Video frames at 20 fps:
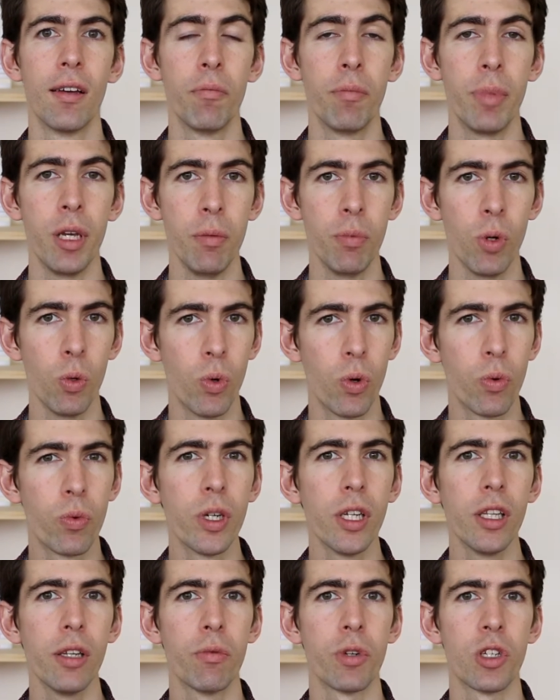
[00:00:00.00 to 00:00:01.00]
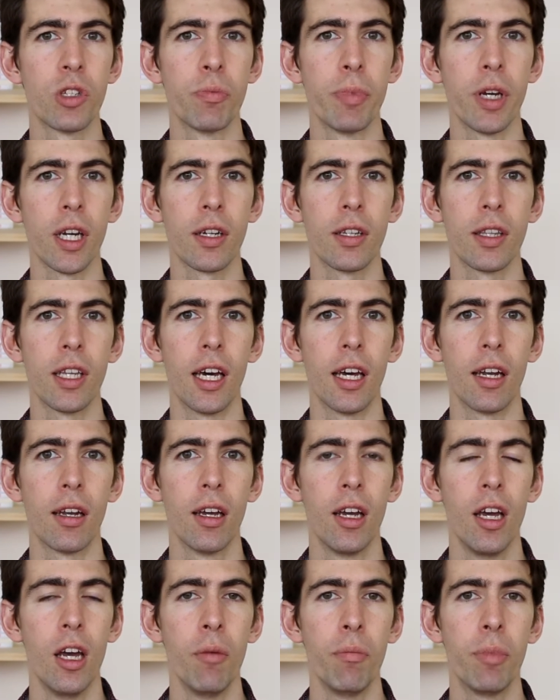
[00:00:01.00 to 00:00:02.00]
People will really respect that
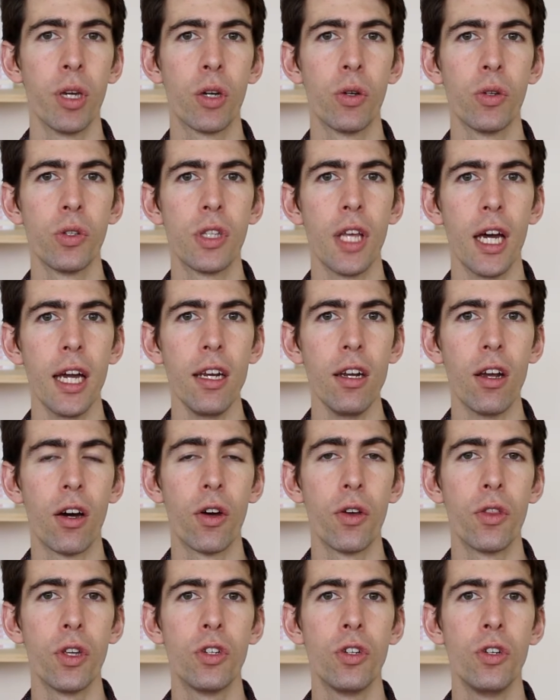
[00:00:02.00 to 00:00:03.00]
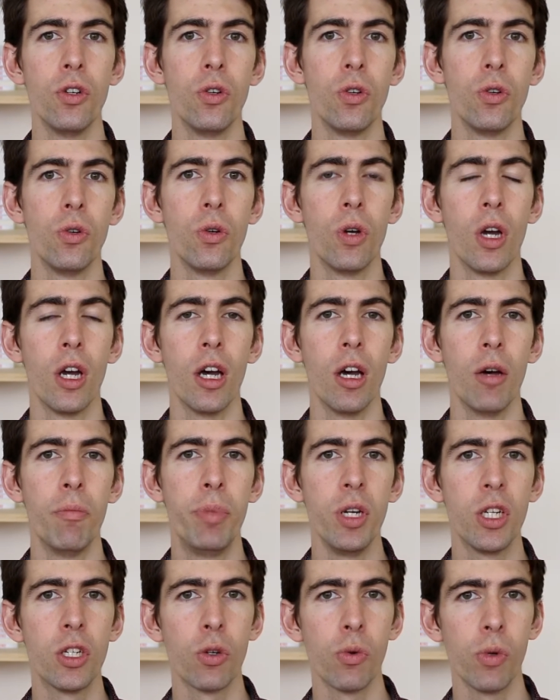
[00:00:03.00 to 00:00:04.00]
because they know that you
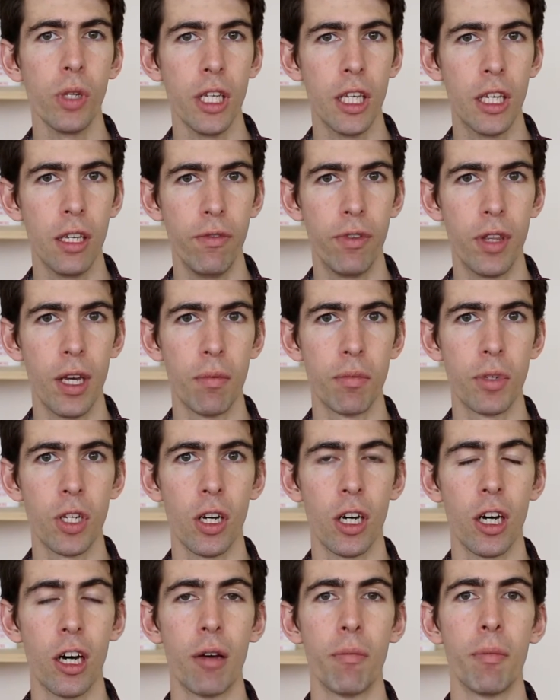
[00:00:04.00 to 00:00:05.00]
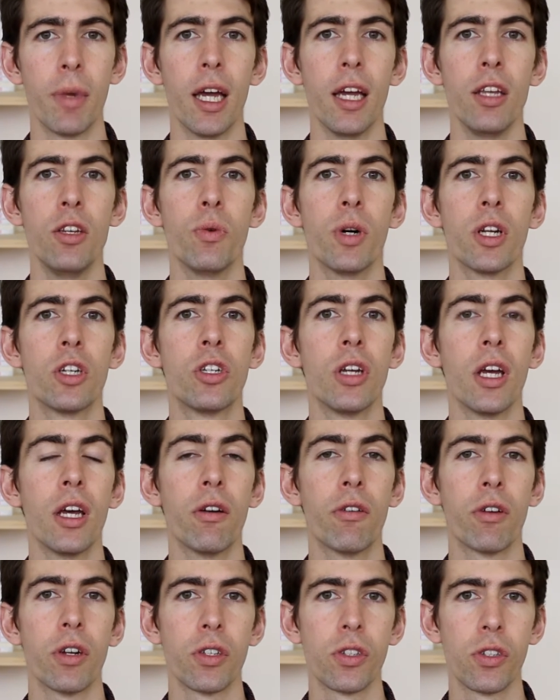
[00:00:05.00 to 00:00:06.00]
habitually give them time and you are
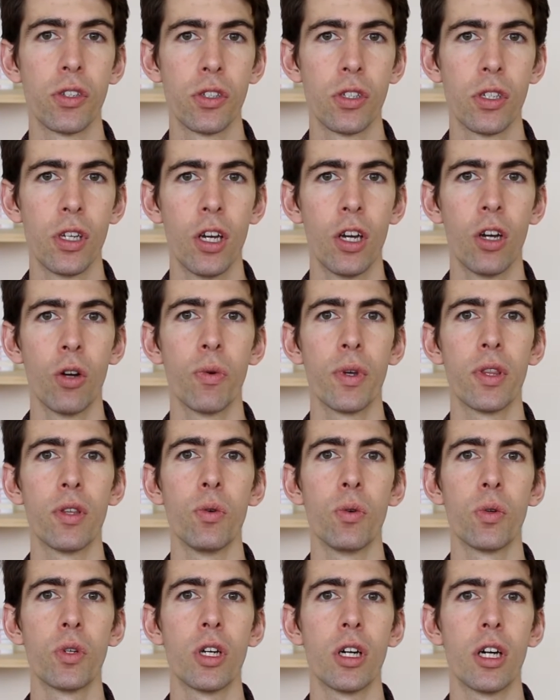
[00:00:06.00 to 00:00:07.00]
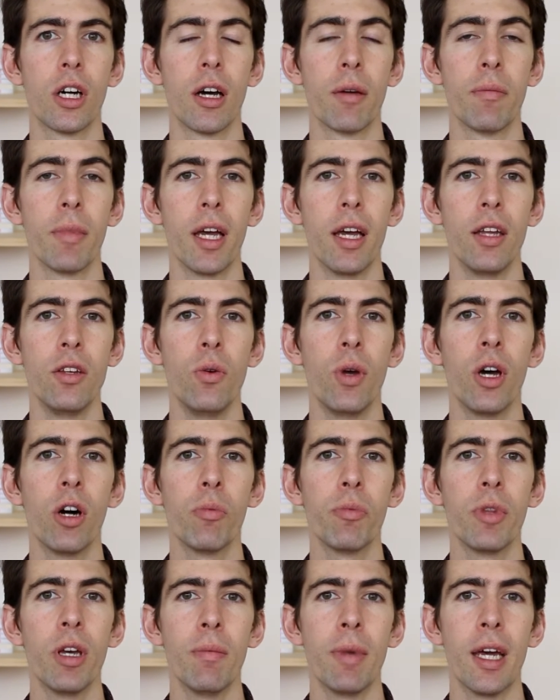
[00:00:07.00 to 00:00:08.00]
generous with your time and you
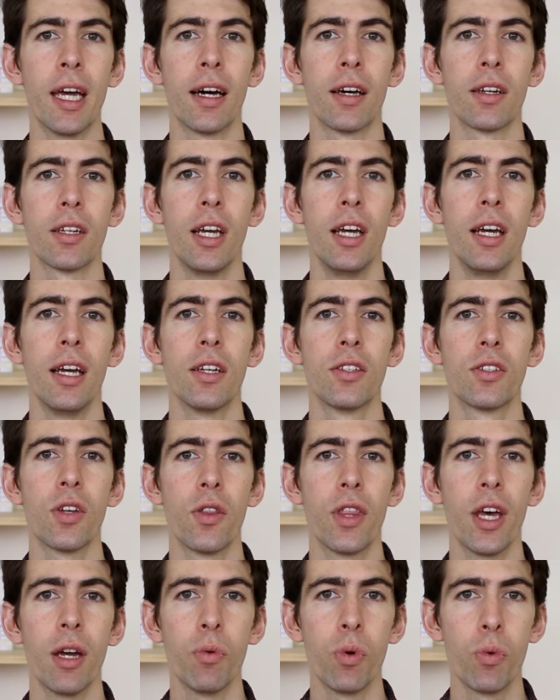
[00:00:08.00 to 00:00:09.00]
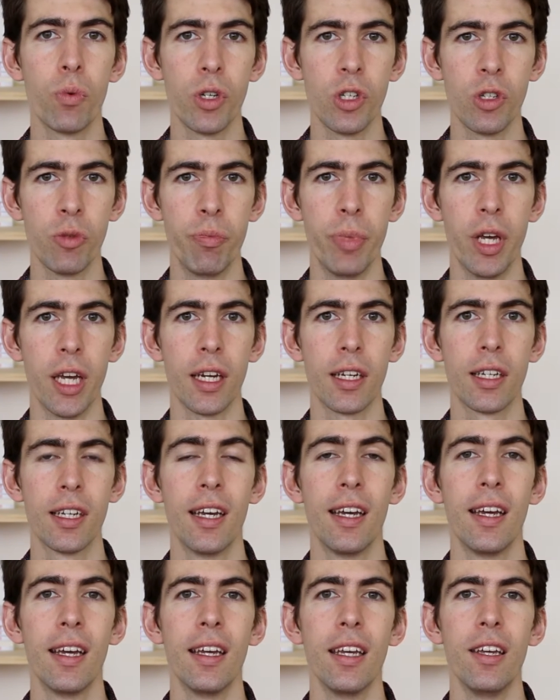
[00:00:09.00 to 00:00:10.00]
help them out. And so they will respect
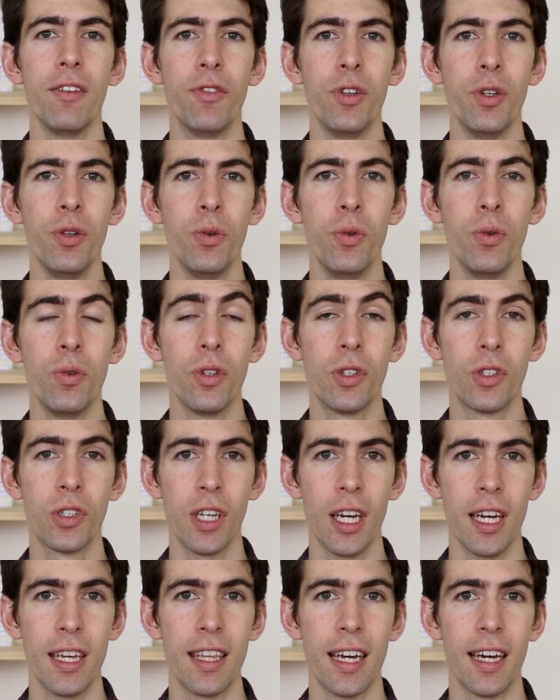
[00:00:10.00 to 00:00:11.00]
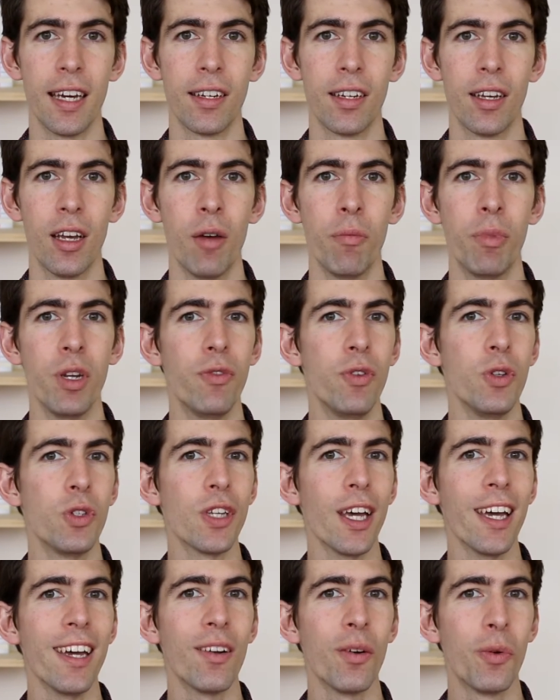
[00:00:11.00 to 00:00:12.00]
if you say that. But if you
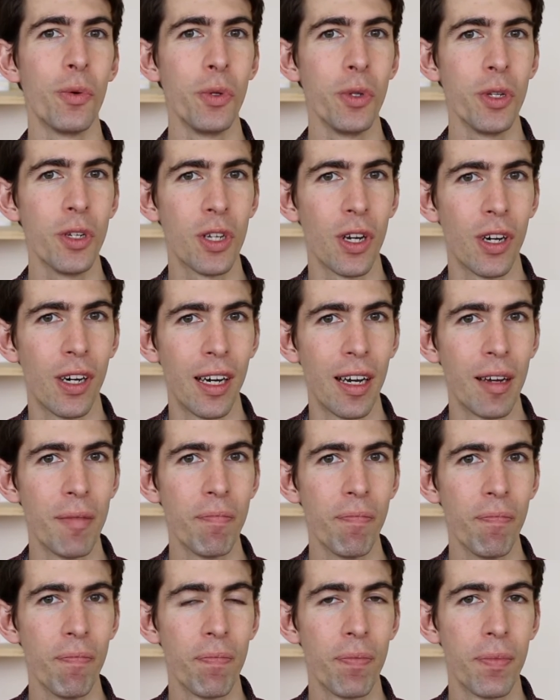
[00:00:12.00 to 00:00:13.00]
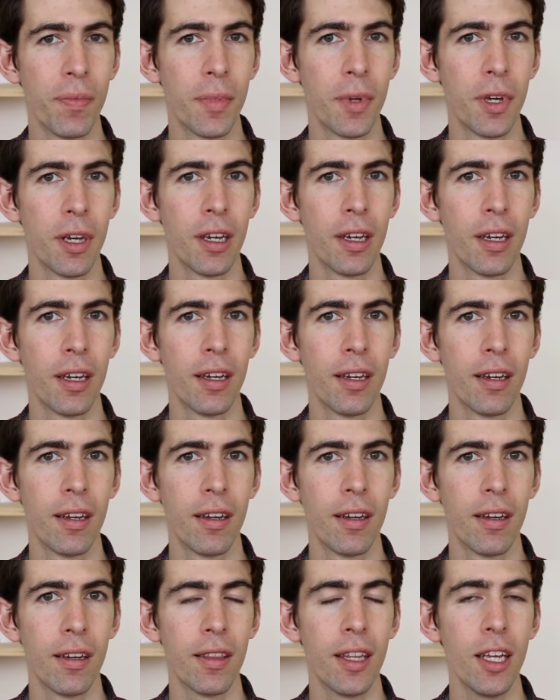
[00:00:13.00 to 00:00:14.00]
say it all the time,
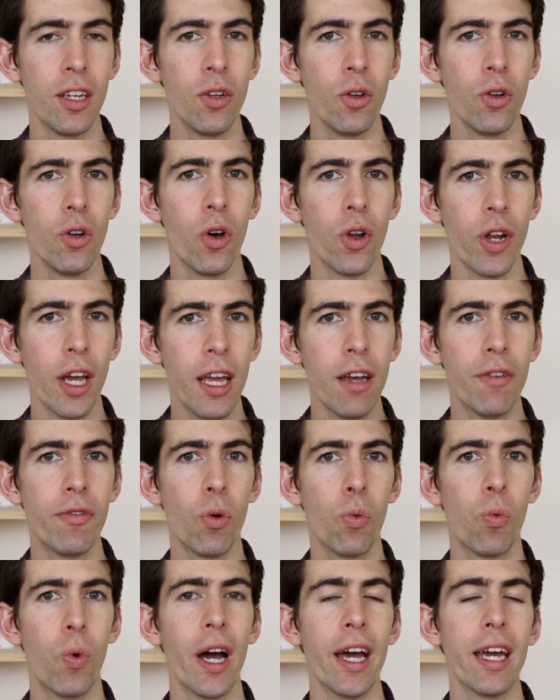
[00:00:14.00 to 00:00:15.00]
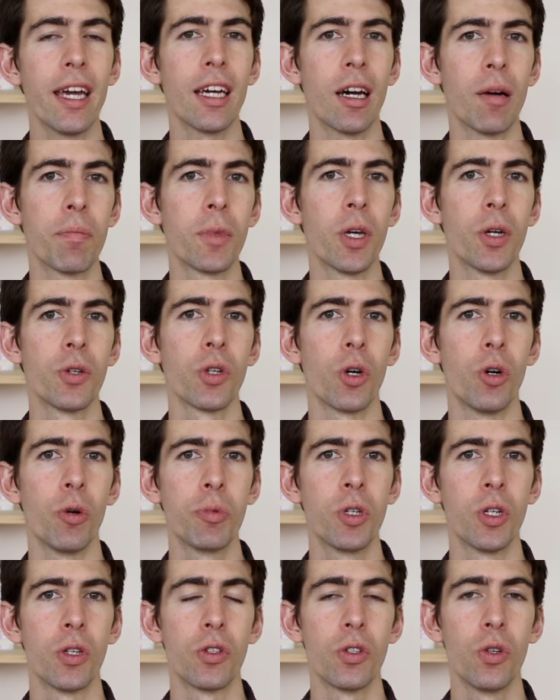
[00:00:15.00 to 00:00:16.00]
then you're not ever weighing up those
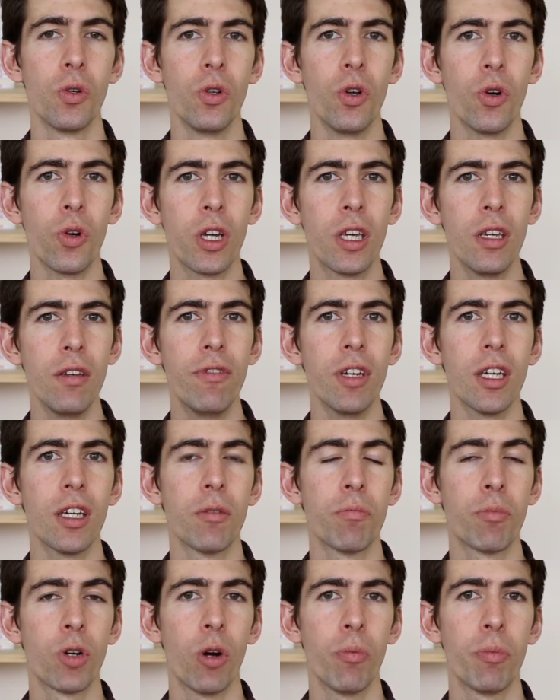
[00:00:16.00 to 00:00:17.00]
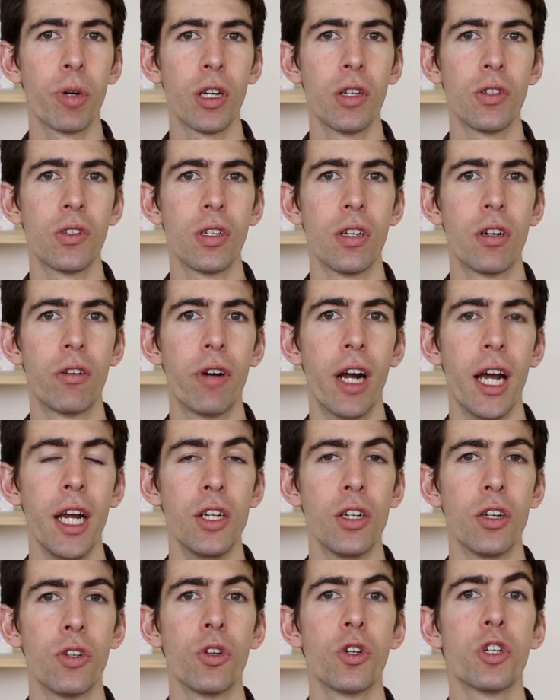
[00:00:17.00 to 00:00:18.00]
options. You're not giving it proper consideration.